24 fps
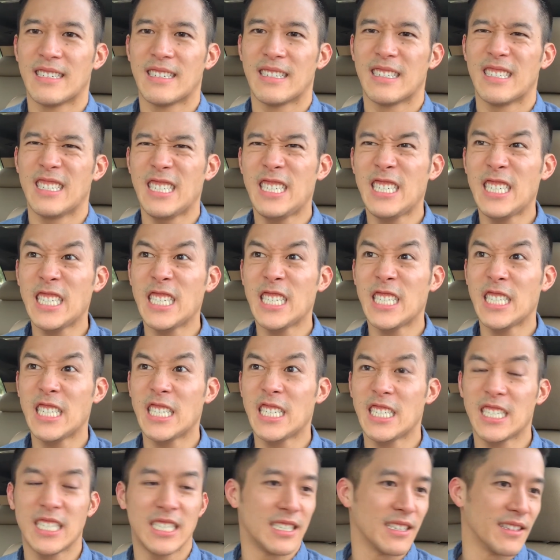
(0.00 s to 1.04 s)

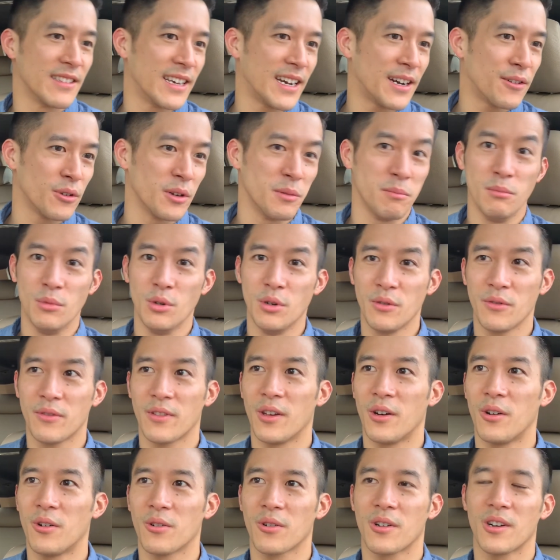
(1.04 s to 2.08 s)
Oh, that one moved
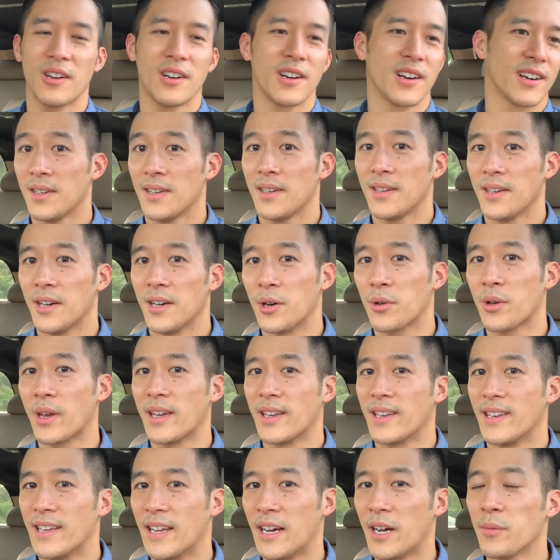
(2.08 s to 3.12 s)
the whole car.
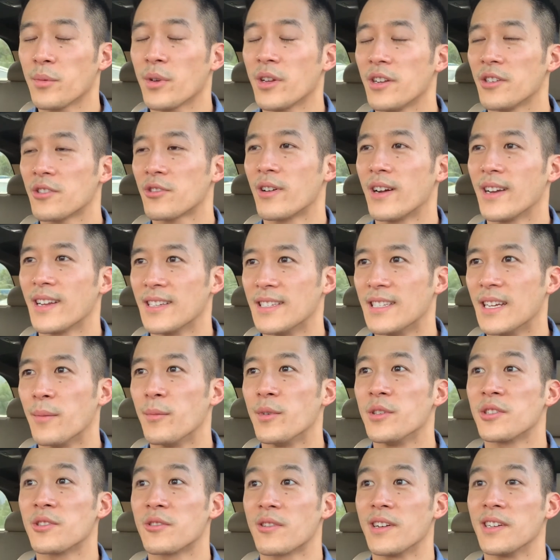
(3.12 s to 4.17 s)
Okay, now I'm gonna try to
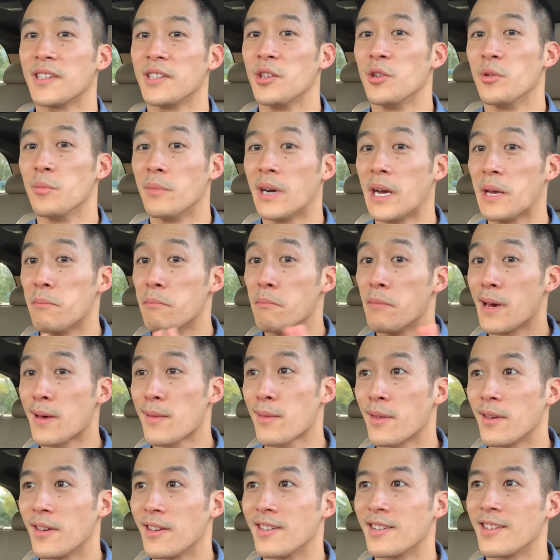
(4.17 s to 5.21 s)
demonstrate to you my
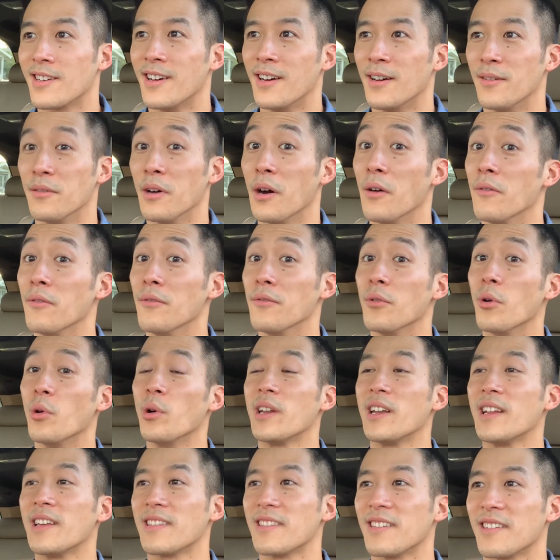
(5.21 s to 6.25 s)
method of
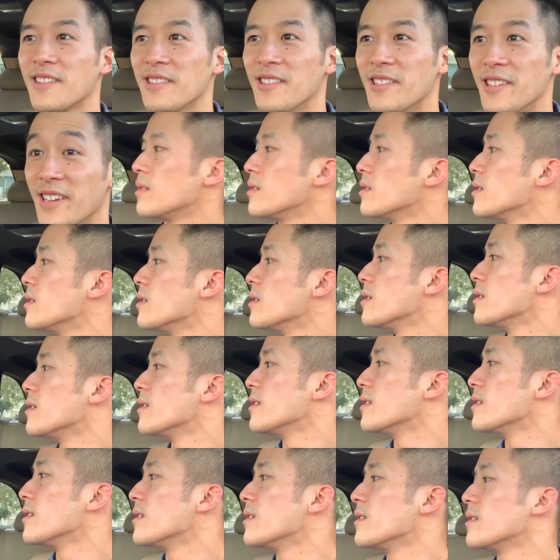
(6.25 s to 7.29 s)
avoiding the clunk.
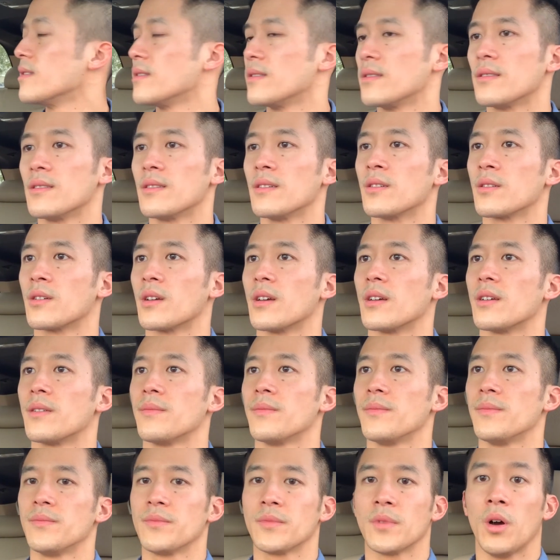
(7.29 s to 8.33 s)
Okay,
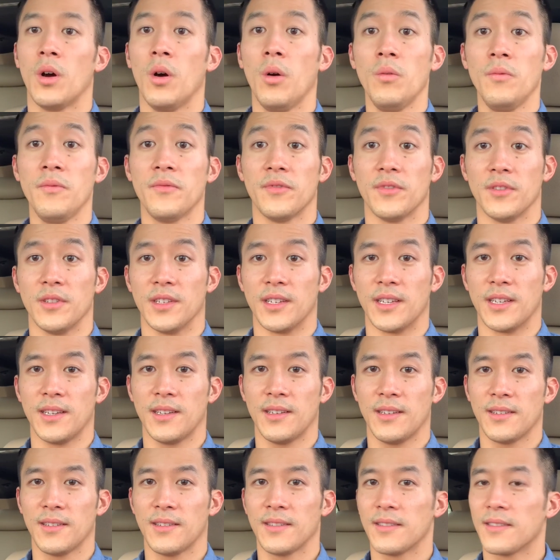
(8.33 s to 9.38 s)
hopefully
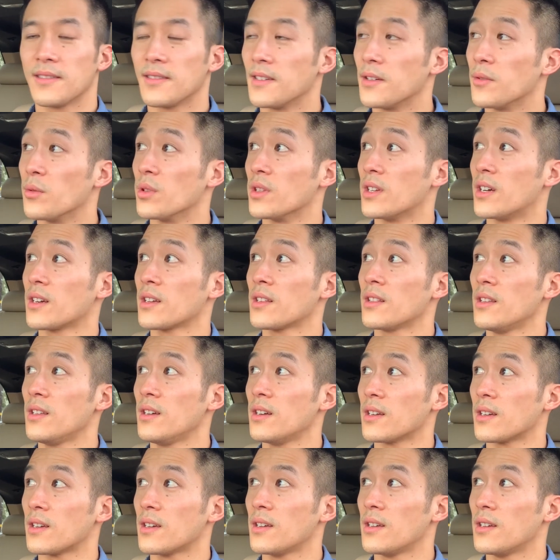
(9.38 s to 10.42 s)
it will not
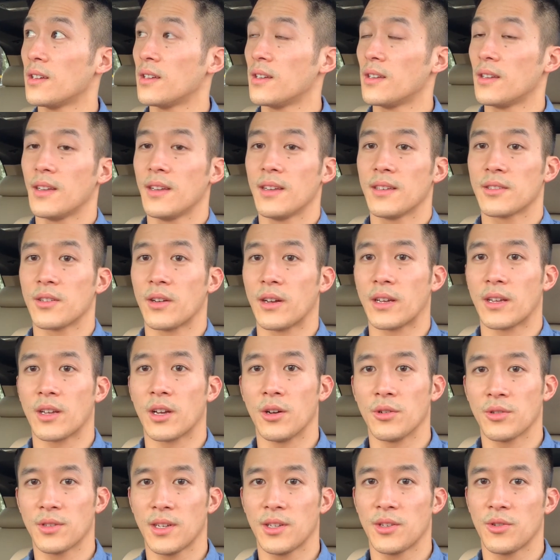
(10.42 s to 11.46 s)
clunk. So I
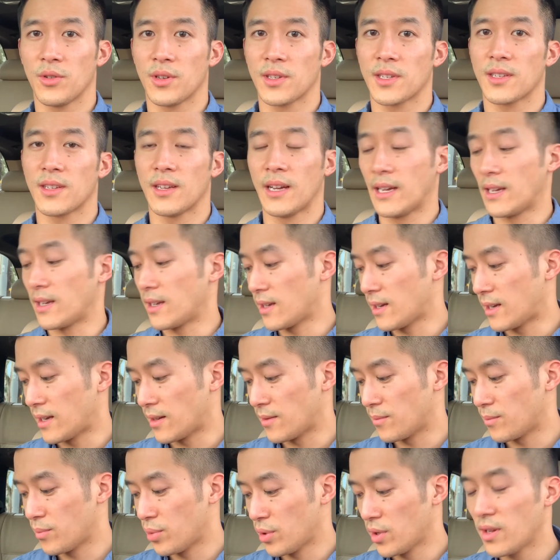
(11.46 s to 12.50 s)
coasted to
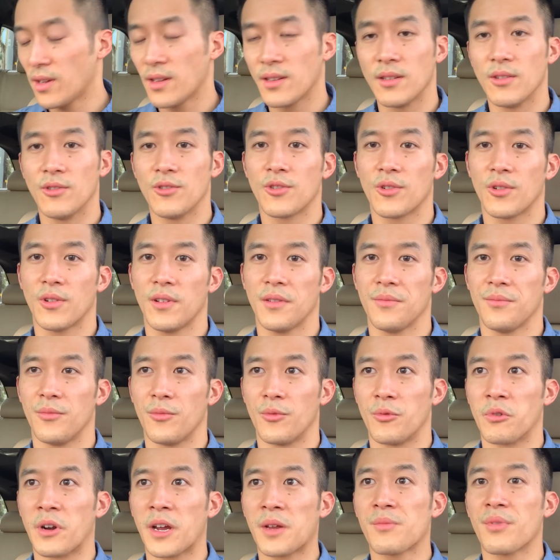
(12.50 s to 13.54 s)
I put it in neutral
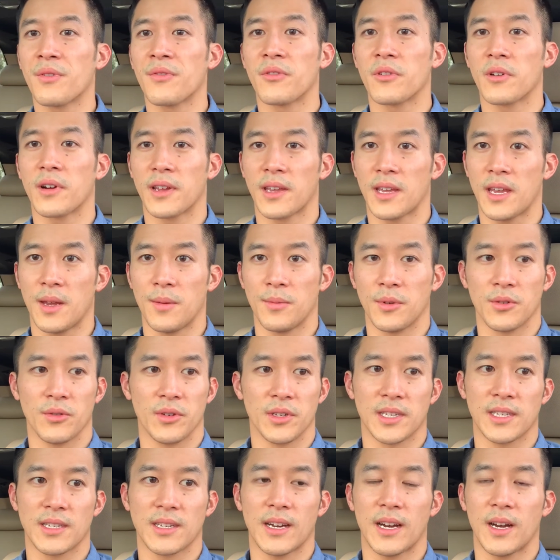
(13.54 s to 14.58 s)
right before I came to a
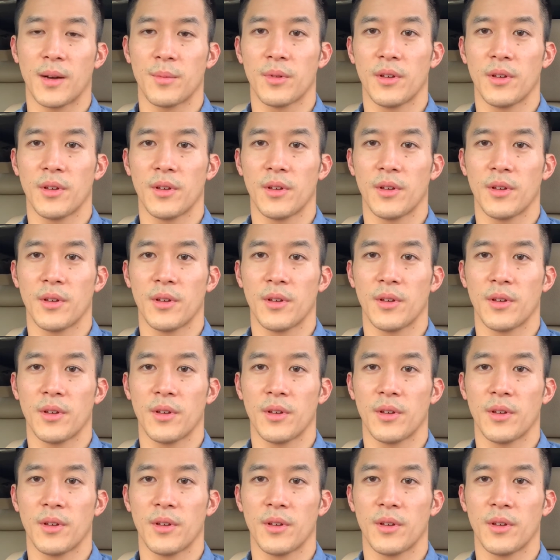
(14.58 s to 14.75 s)
stop.